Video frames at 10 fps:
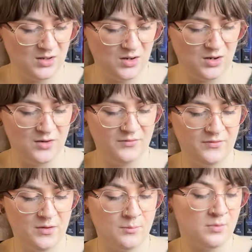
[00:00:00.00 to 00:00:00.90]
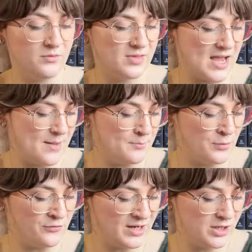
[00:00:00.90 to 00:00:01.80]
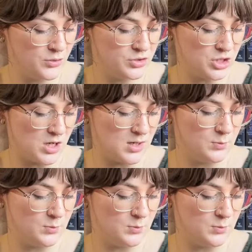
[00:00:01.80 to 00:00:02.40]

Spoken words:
of their merino charm,